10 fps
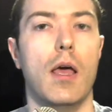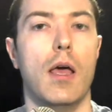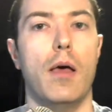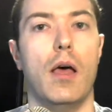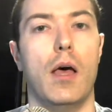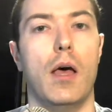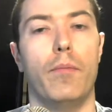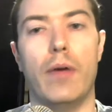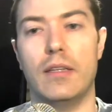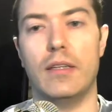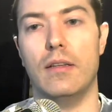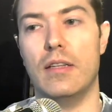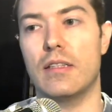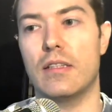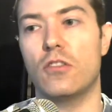But this
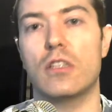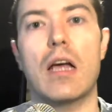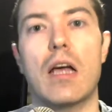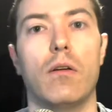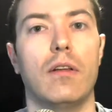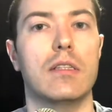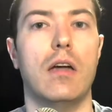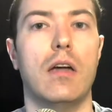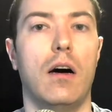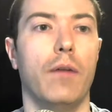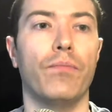is just how things are.